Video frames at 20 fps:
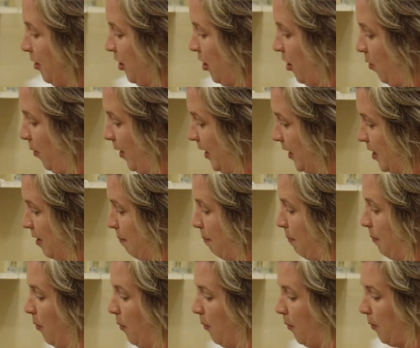going to
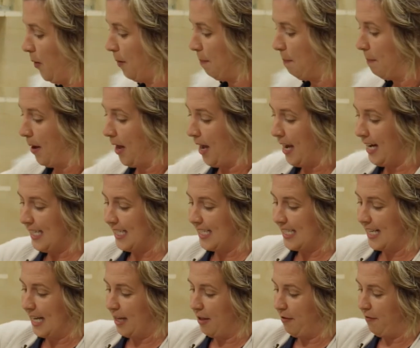pour
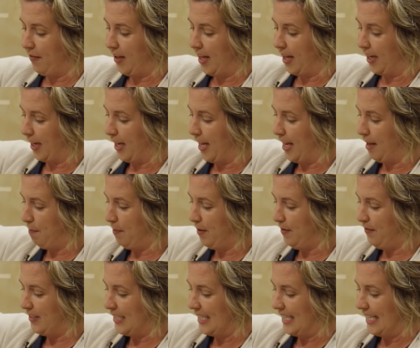myself a cup
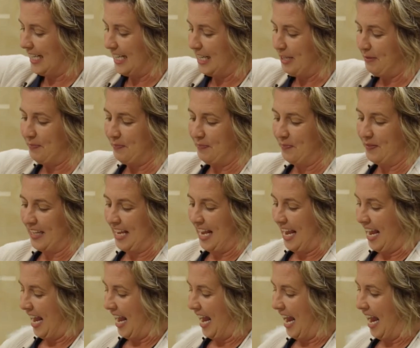of tea,
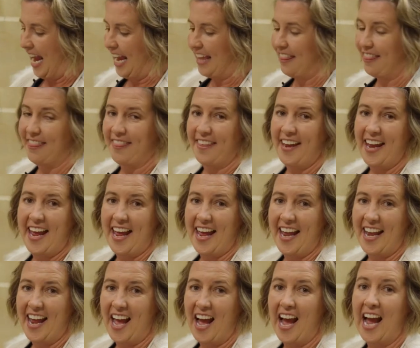and
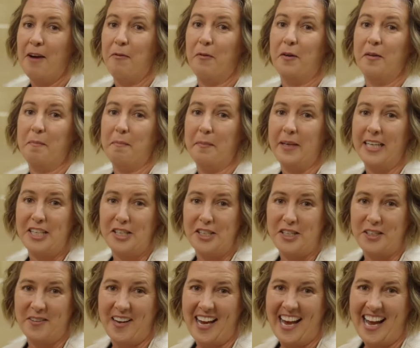then I will meet
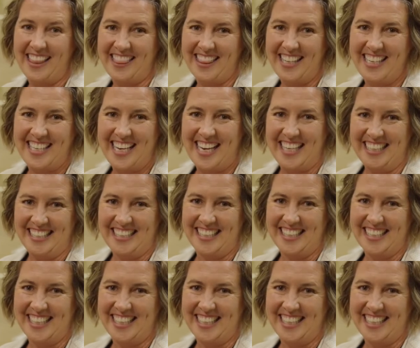you at the desk.